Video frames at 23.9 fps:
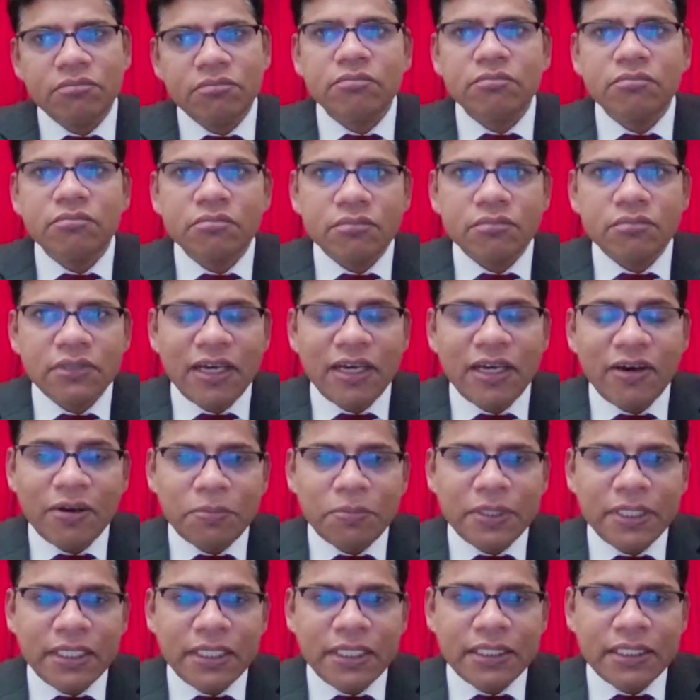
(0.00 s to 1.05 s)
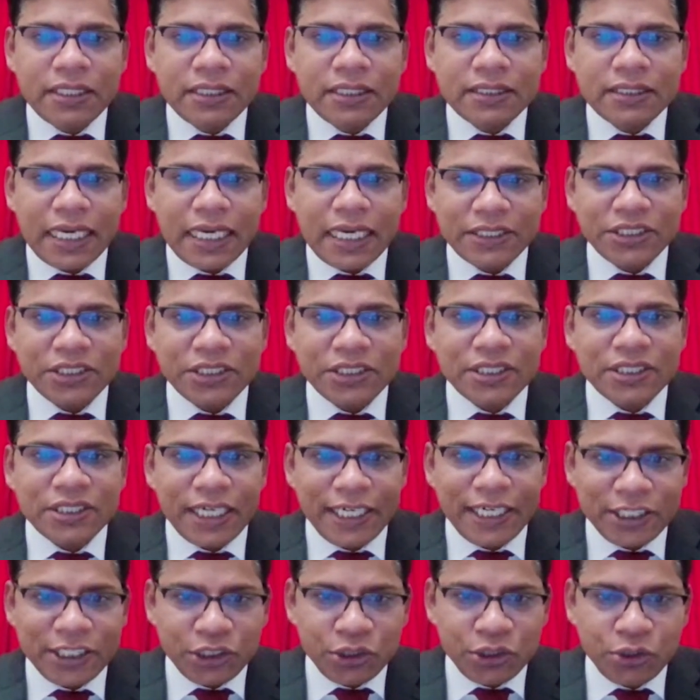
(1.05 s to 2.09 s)
develop these sanction screening
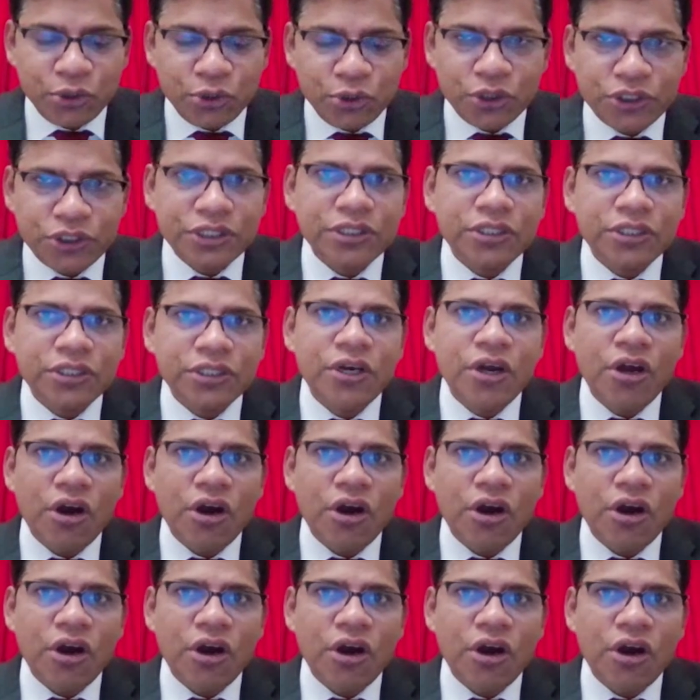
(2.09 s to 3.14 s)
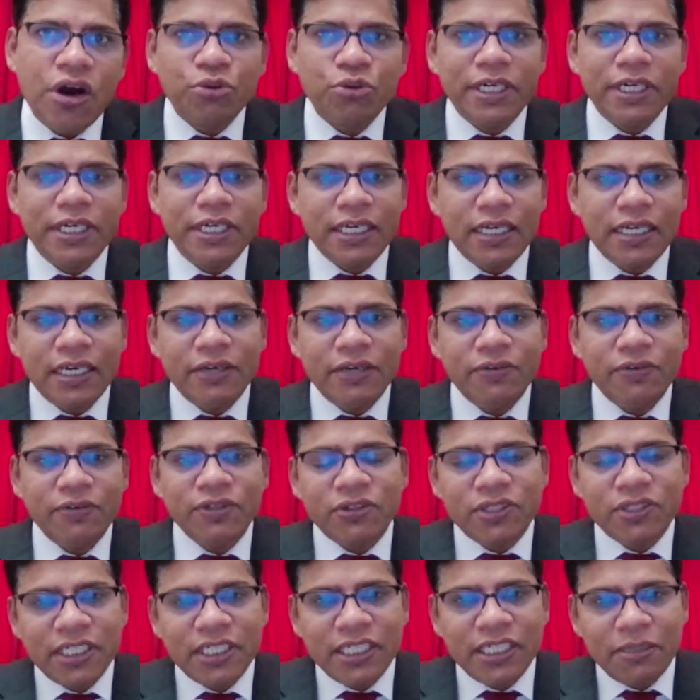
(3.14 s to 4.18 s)
tools automatically without
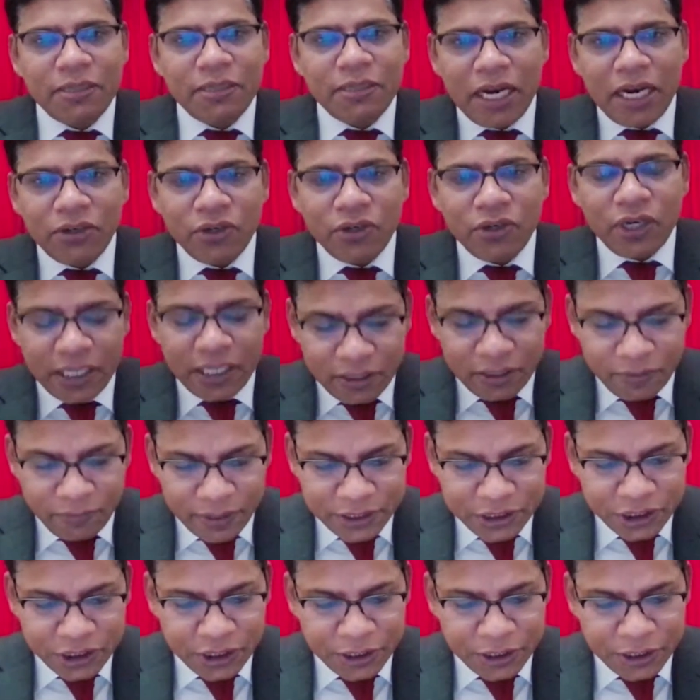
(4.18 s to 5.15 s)
any manual intervention.